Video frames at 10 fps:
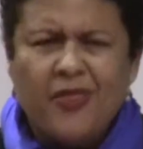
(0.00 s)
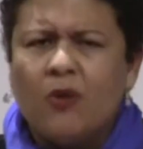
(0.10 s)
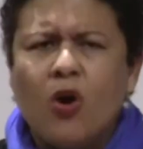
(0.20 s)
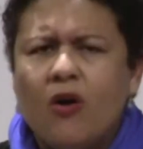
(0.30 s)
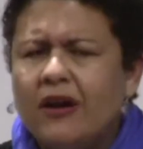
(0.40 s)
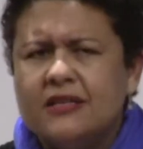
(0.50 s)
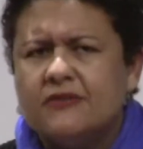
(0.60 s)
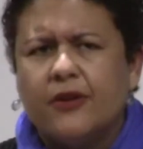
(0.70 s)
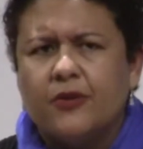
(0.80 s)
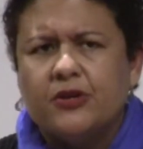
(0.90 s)
There were all kinds
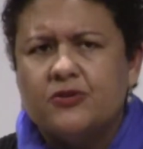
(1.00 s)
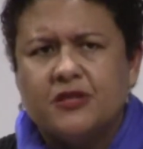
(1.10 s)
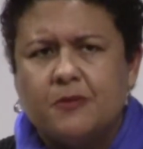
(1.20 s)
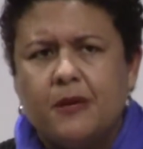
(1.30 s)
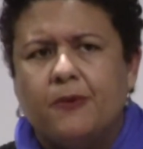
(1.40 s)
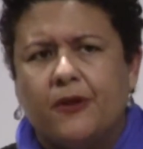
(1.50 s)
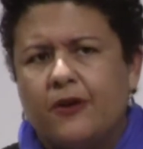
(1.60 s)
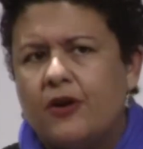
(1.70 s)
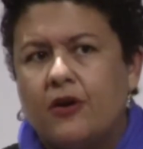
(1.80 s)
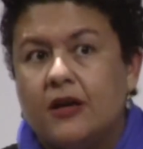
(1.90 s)
of other interesting people
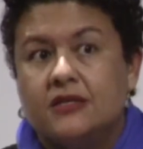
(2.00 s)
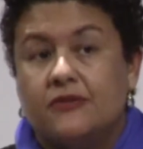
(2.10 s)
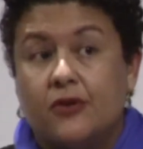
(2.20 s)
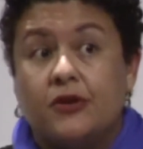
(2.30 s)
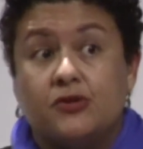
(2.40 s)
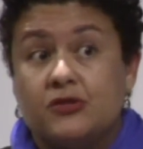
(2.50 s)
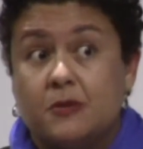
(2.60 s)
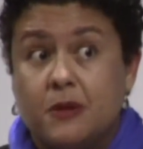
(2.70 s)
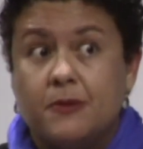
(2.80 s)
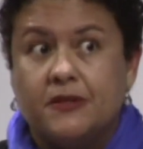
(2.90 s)
there and all kinds of other
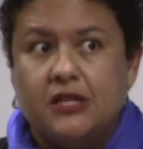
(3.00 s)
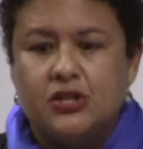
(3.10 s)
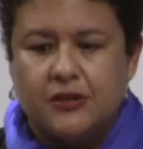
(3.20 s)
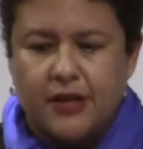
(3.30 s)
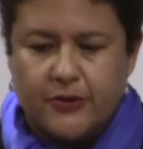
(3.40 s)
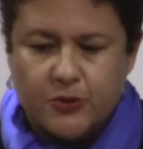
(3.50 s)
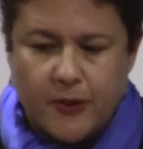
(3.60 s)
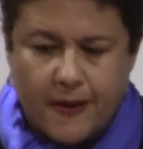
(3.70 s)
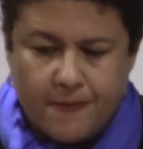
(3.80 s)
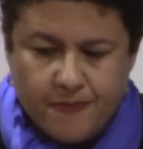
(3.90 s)
interesting people teaching there as
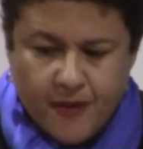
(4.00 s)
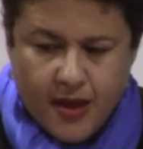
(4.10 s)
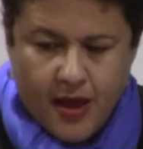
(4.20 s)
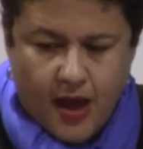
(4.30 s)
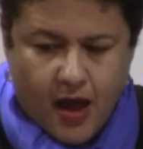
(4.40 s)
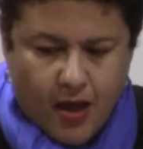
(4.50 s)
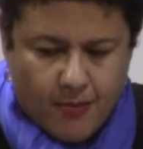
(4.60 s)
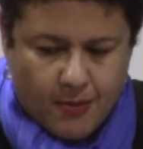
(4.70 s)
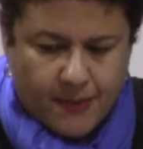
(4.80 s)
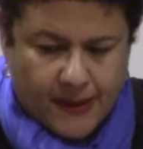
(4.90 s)
well.
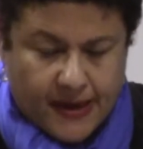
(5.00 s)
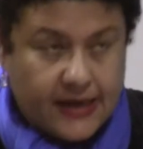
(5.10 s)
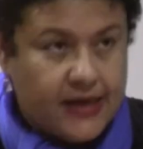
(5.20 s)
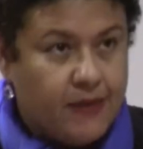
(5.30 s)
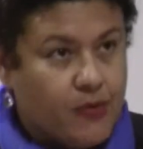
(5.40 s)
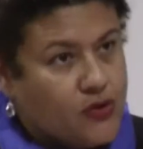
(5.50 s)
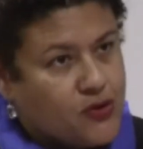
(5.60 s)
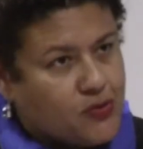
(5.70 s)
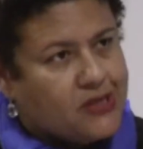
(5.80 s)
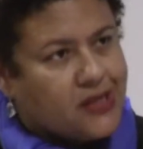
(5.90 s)
Um, but I name
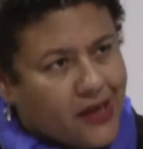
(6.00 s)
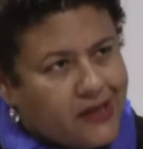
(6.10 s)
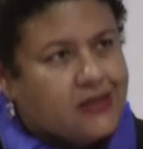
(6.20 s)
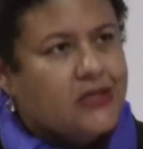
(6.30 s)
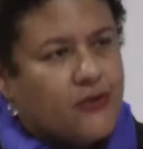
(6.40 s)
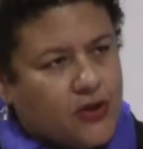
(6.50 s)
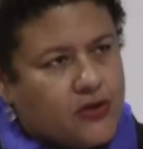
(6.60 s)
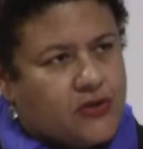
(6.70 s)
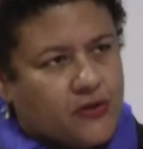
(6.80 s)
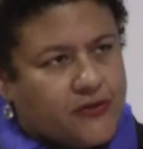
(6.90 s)
those three titans for you
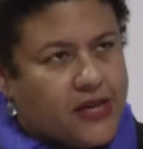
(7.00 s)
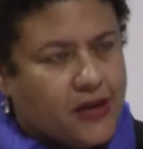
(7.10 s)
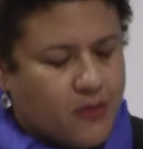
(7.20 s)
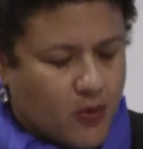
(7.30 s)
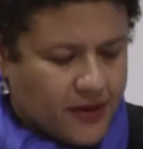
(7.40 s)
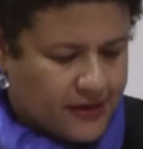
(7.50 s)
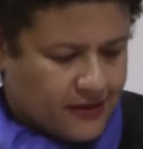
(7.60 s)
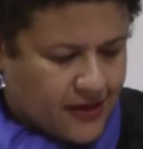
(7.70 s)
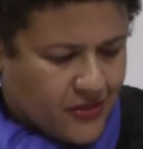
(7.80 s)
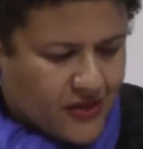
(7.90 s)
to sort of take a moment
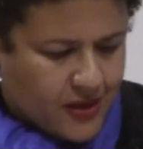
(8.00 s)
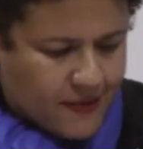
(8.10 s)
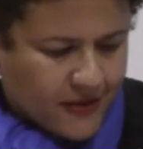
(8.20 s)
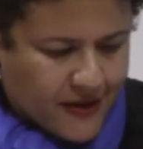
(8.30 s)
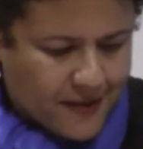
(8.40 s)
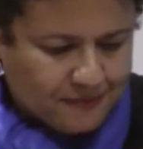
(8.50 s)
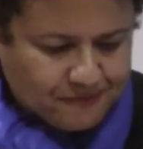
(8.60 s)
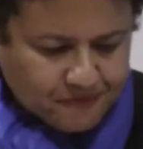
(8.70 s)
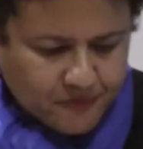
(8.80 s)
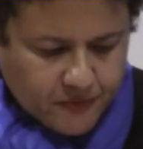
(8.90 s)
and, and think about that.
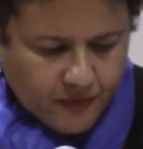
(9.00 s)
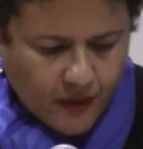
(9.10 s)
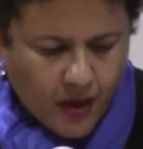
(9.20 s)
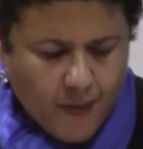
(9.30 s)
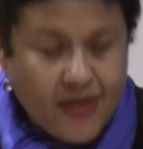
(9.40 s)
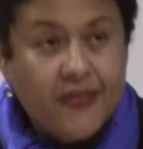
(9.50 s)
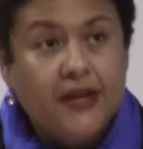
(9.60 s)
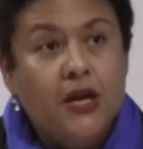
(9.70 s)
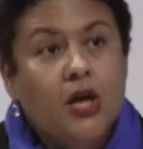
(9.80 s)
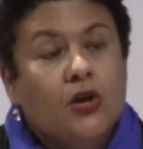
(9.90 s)
Um, and
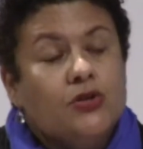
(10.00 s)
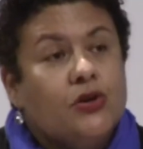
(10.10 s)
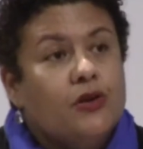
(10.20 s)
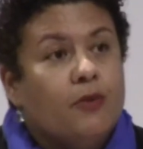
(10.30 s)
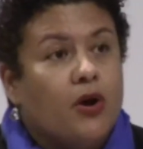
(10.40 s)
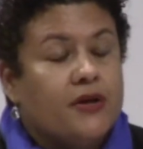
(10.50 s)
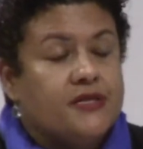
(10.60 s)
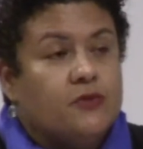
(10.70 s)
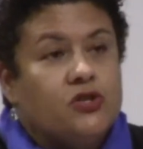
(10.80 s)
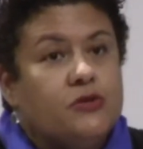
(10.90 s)
then Toni
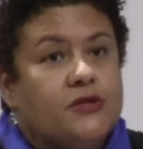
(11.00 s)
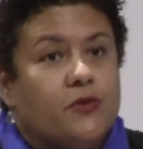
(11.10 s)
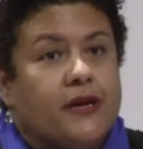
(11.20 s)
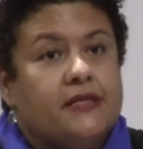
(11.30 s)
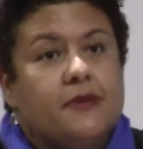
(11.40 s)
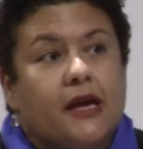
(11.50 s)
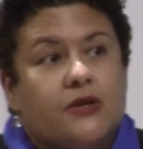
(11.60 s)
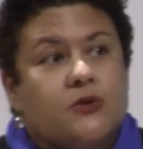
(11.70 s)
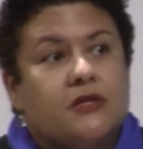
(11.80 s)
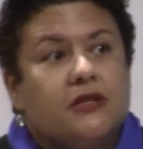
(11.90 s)
Morrison, when she was at Random
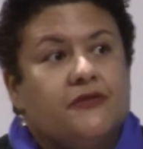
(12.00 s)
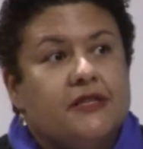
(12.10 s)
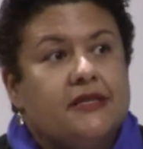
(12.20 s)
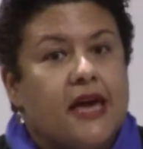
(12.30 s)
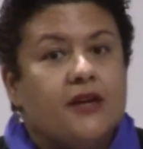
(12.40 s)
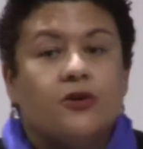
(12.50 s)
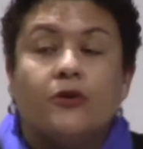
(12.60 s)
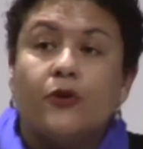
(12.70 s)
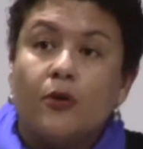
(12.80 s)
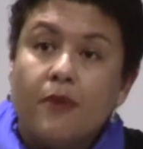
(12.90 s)
House, was Clifton's
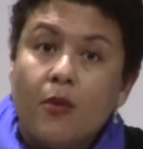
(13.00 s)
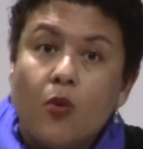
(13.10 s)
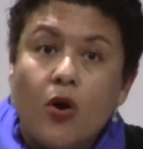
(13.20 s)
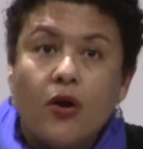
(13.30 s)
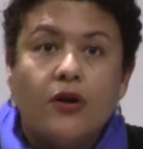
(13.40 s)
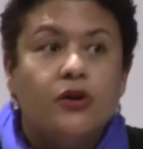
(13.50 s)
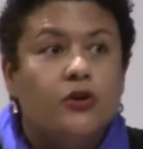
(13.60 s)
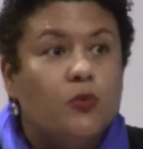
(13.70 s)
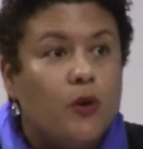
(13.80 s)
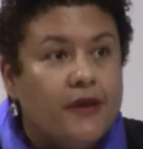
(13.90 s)
editor of her memoir, A
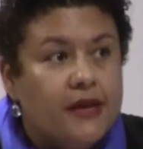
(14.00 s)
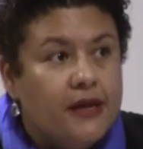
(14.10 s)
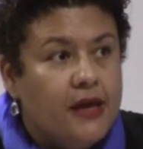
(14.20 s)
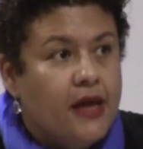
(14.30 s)
Good Woman,